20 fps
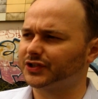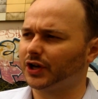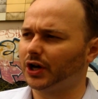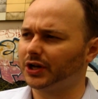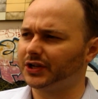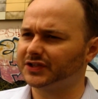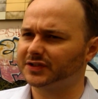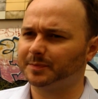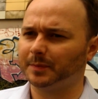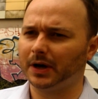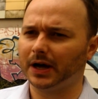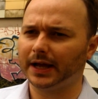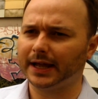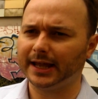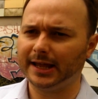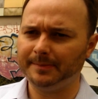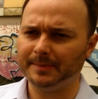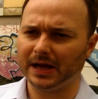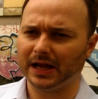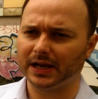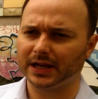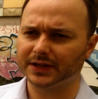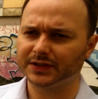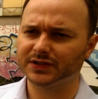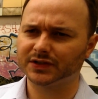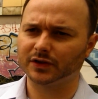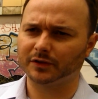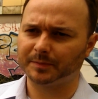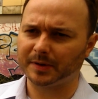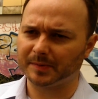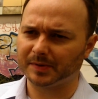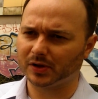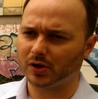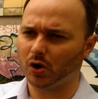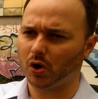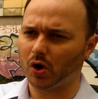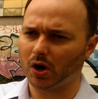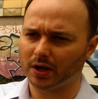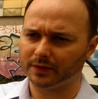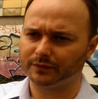on is my email list. So if people go
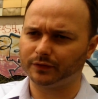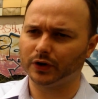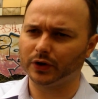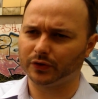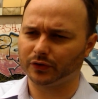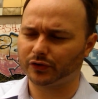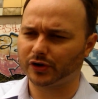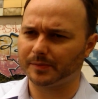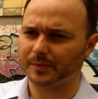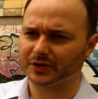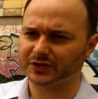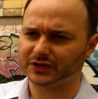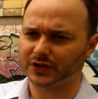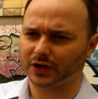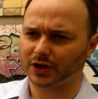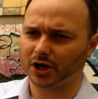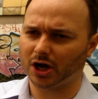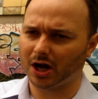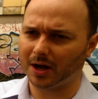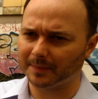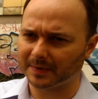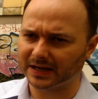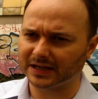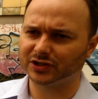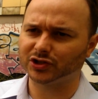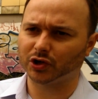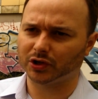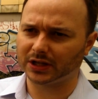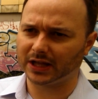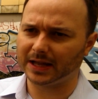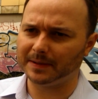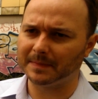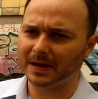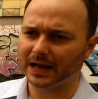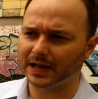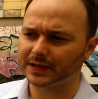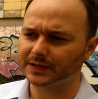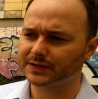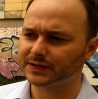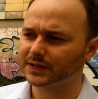on fluent3months.com and join the email
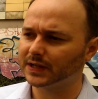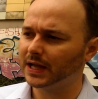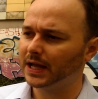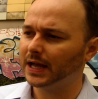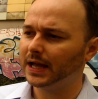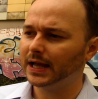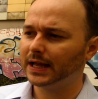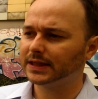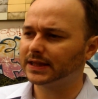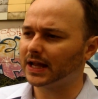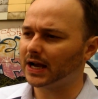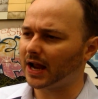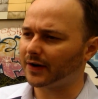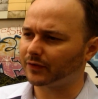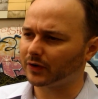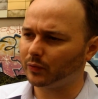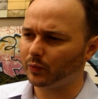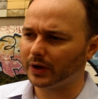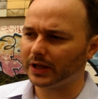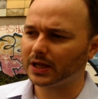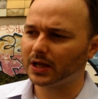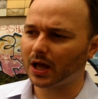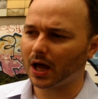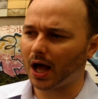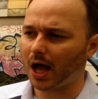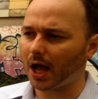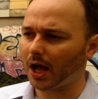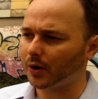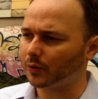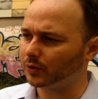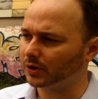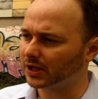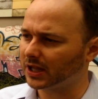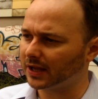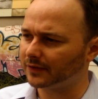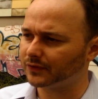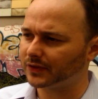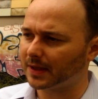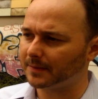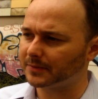list, then every week I will
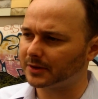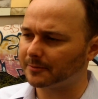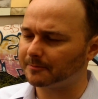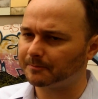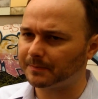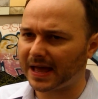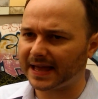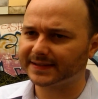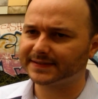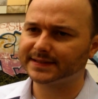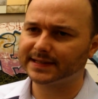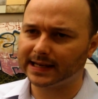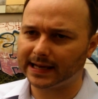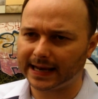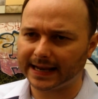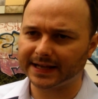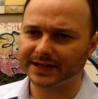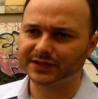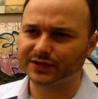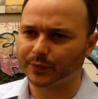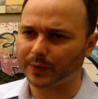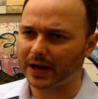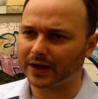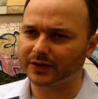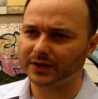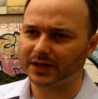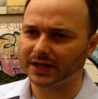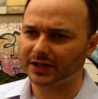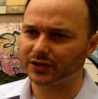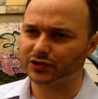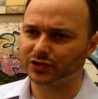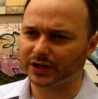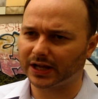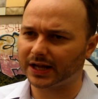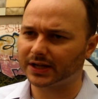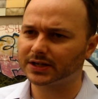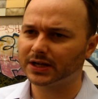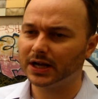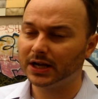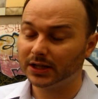give them the best links around the
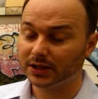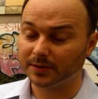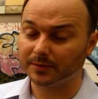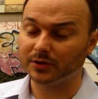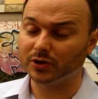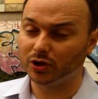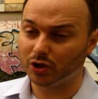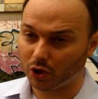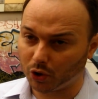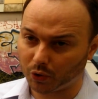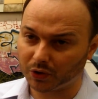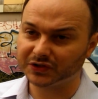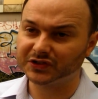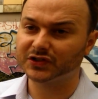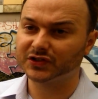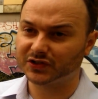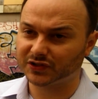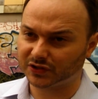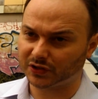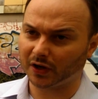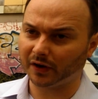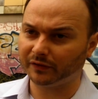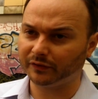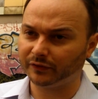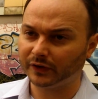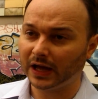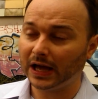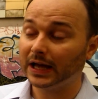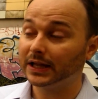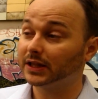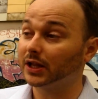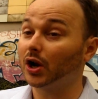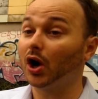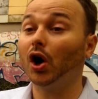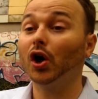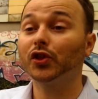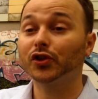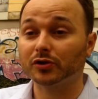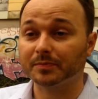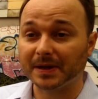internet, the newest stuff that
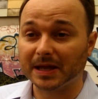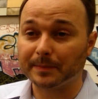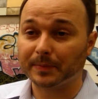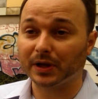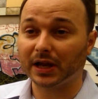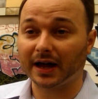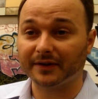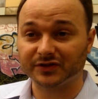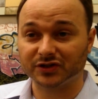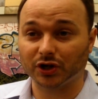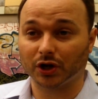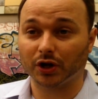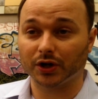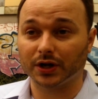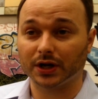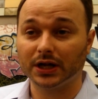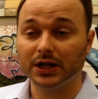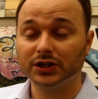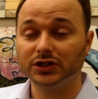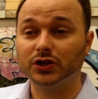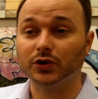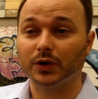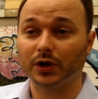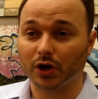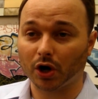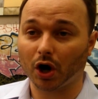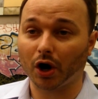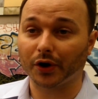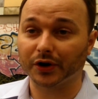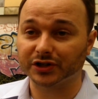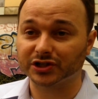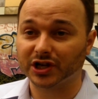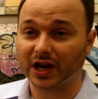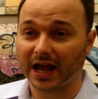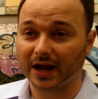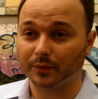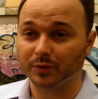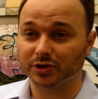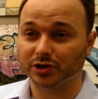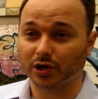other people have done to encourage
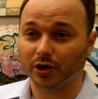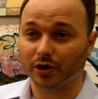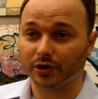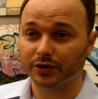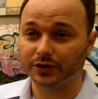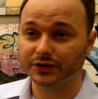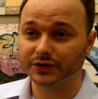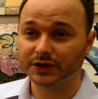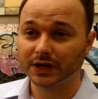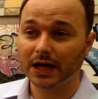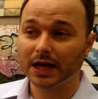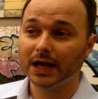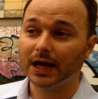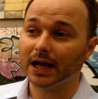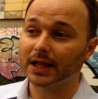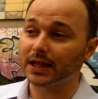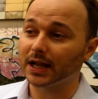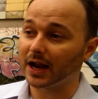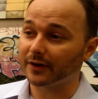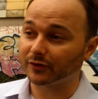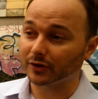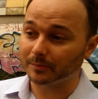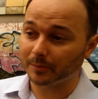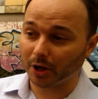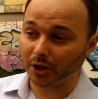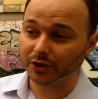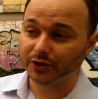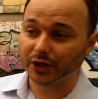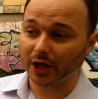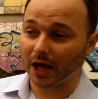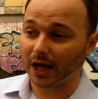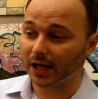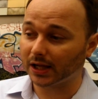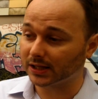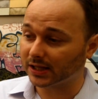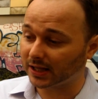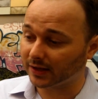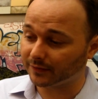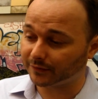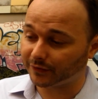language learners. And then every month I'll
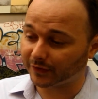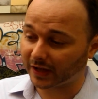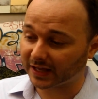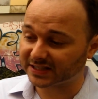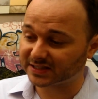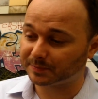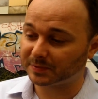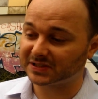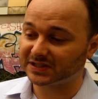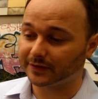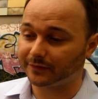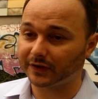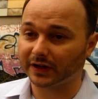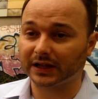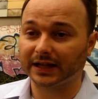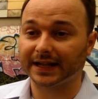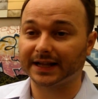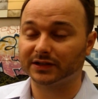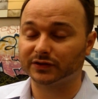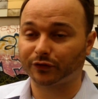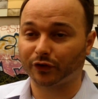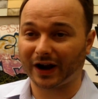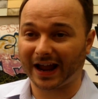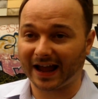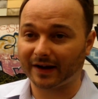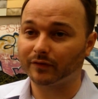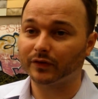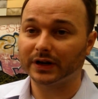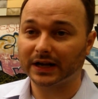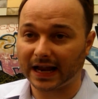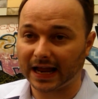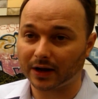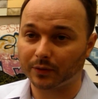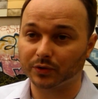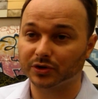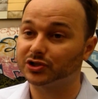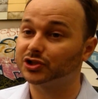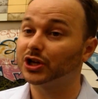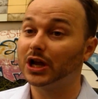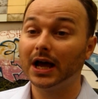give specific links for every
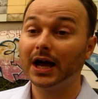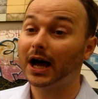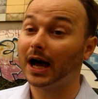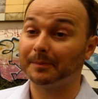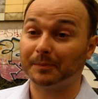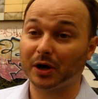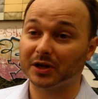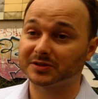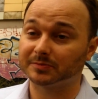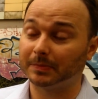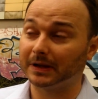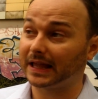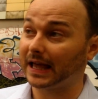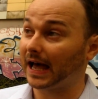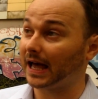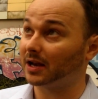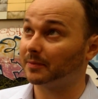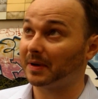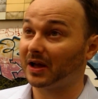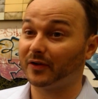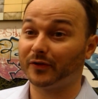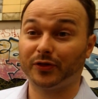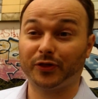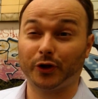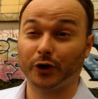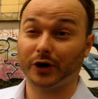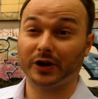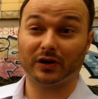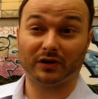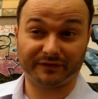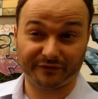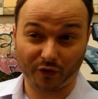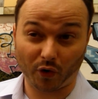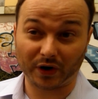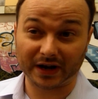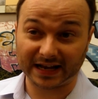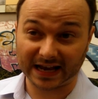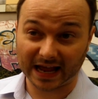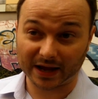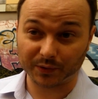language I possibly can, about 30 or
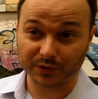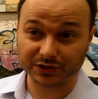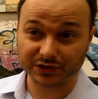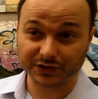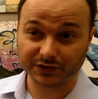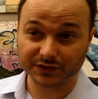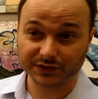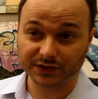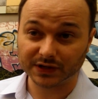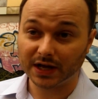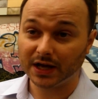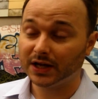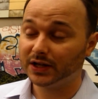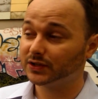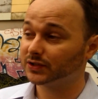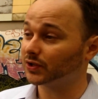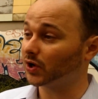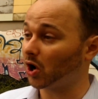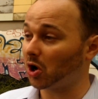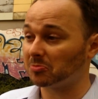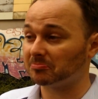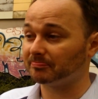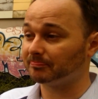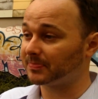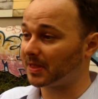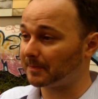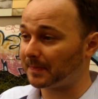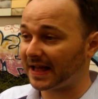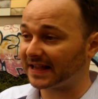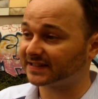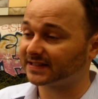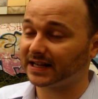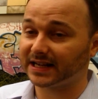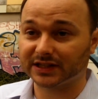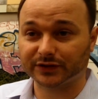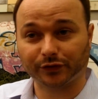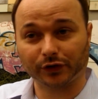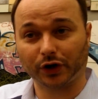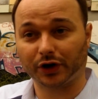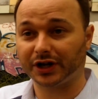40 languages. So the best links
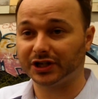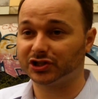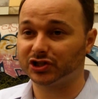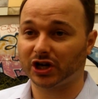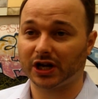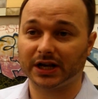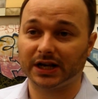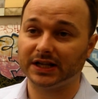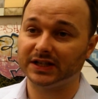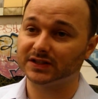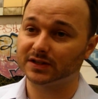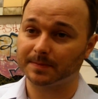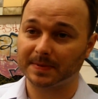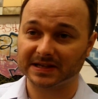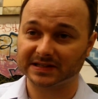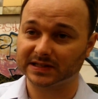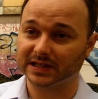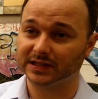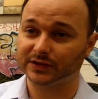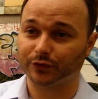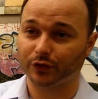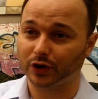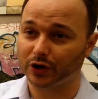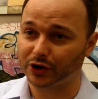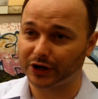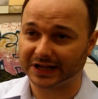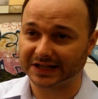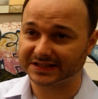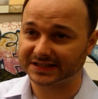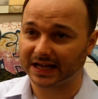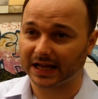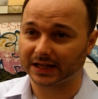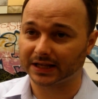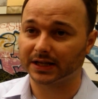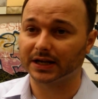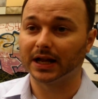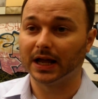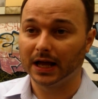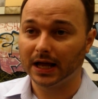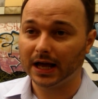for learning Chinese, the best links for learning
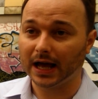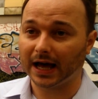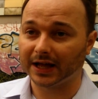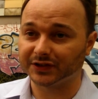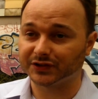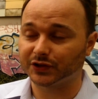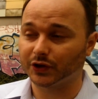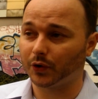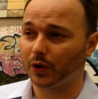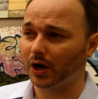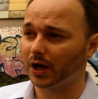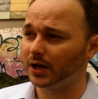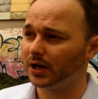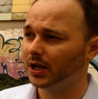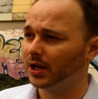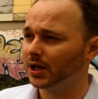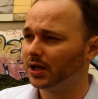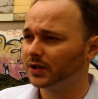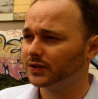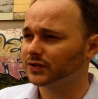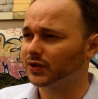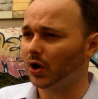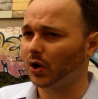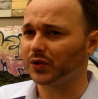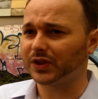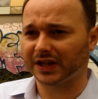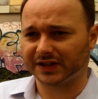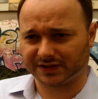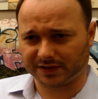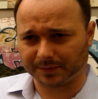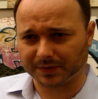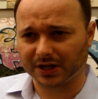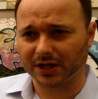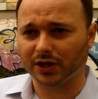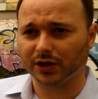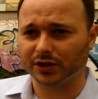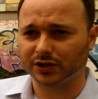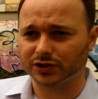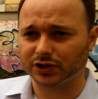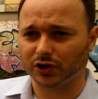Italian, and so on. So that's something you
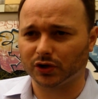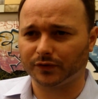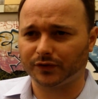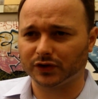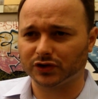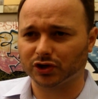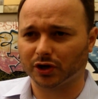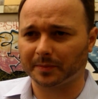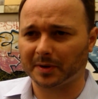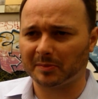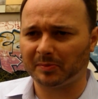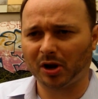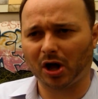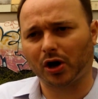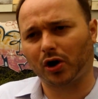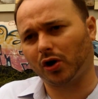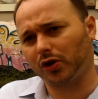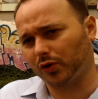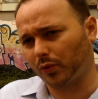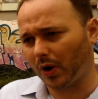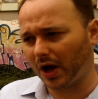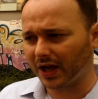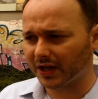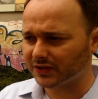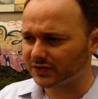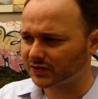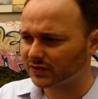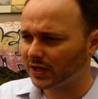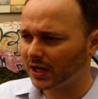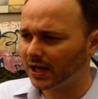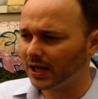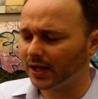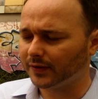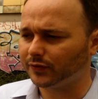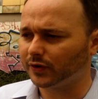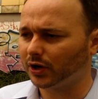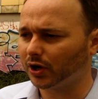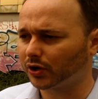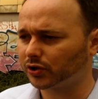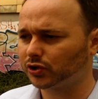can do if you join my blog. Otherwise, if you
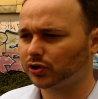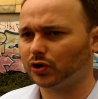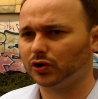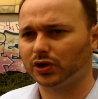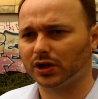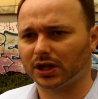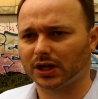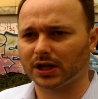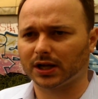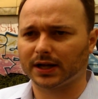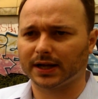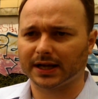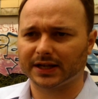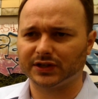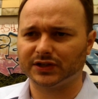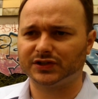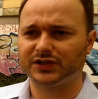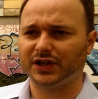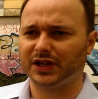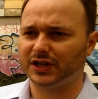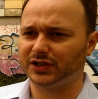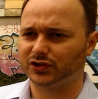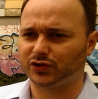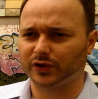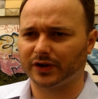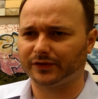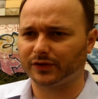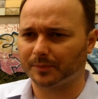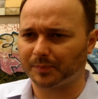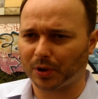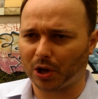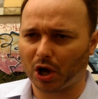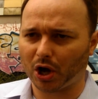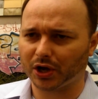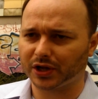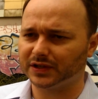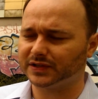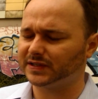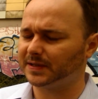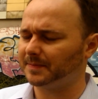look through the history of the blog,
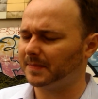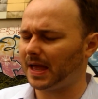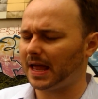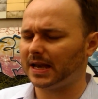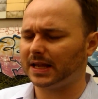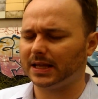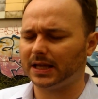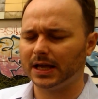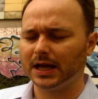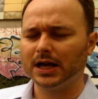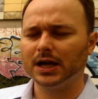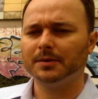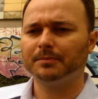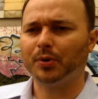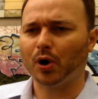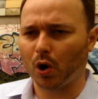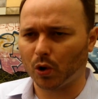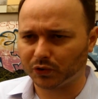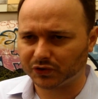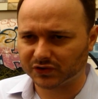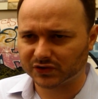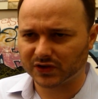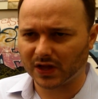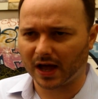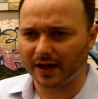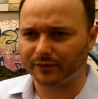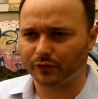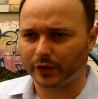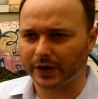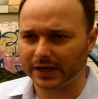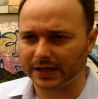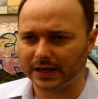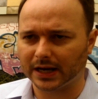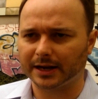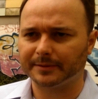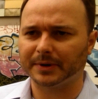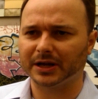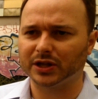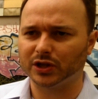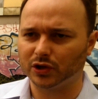you'll see many posts that I've written on
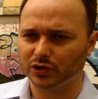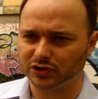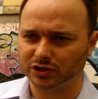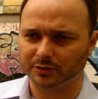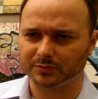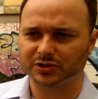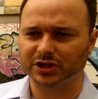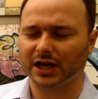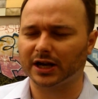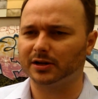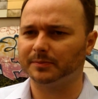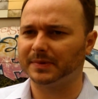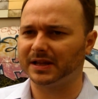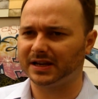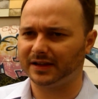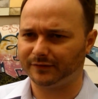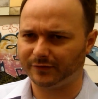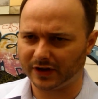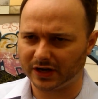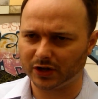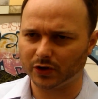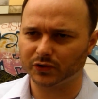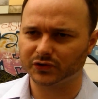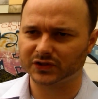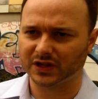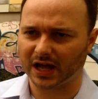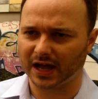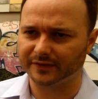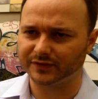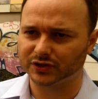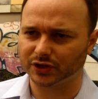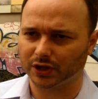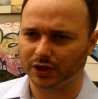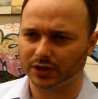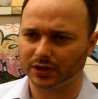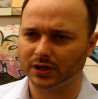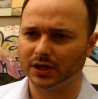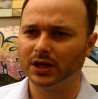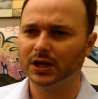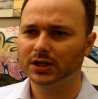my YouTube channel, many videos that I've
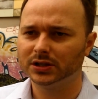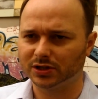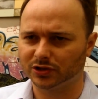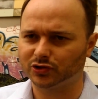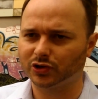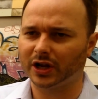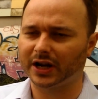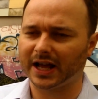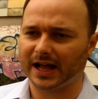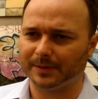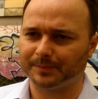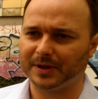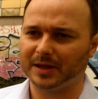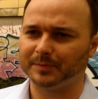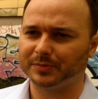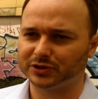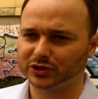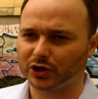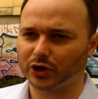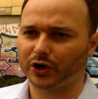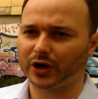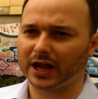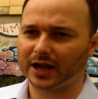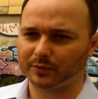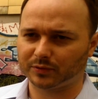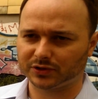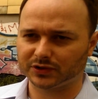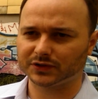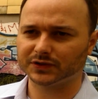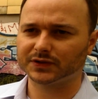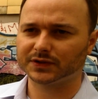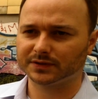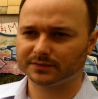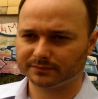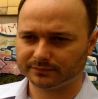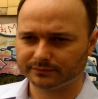done to try to help people to learn languages.